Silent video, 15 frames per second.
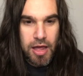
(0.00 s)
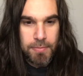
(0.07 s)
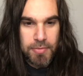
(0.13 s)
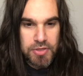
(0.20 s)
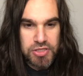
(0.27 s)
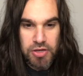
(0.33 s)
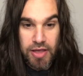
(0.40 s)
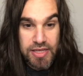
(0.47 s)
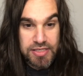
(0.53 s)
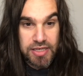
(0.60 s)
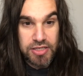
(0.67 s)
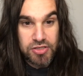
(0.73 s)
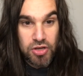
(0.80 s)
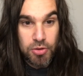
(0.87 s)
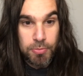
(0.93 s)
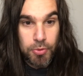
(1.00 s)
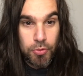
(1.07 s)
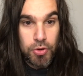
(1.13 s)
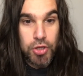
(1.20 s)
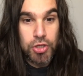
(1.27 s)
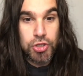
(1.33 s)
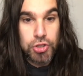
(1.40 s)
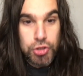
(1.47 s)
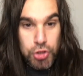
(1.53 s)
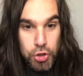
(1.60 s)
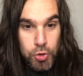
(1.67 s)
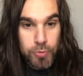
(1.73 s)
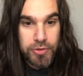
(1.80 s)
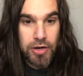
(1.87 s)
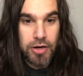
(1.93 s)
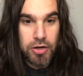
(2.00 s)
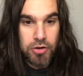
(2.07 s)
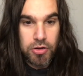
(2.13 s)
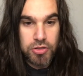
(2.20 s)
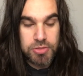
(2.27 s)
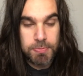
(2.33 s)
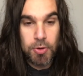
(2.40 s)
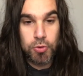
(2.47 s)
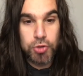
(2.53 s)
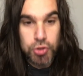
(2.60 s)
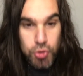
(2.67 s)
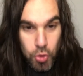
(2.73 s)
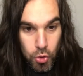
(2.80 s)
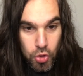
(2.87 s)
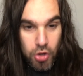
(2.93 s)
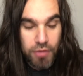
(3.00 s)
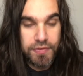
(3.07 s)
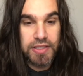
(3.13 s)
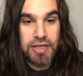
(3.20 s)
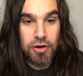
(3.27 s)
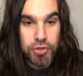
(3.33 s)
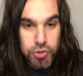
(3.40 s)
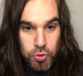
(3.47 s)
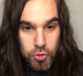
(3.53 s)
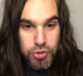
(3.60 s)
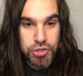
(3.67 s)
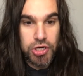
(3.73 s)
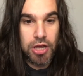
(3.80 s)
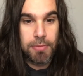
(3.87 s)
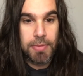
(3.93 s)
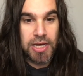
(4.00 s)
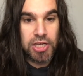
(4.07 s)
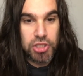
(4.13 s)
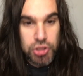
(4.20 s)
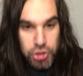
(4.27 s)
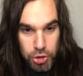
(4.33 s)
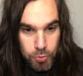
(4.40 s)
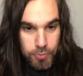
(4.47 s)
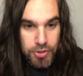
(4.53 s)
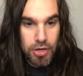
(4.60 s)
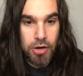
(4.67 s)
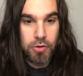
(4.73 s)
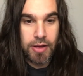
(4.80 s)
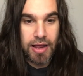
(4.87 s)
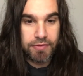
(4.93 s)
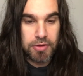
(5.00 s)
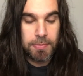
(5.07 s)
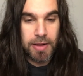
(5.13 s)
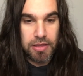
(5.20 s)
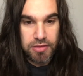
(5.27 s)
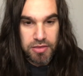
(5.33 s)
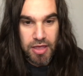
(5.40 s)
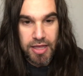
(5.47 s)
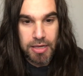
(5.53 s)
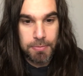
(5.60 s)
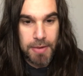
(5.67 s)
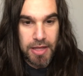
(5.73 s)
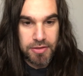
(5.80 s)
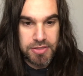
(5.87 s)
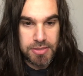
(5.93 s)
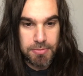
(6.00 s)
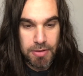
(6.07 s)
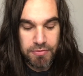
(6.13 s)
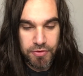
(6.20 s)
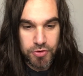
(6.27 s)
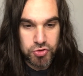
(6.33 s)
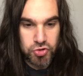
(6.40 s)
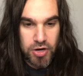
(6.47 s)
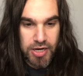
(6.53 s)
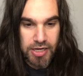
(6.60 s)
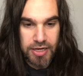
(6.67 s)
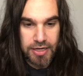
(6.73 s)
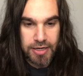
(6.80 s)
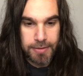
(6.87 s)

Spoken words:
So as an example, you will no longer spill your coffee down your shirt, meaning you will no longer have to pay £30 a month on dry cleaning.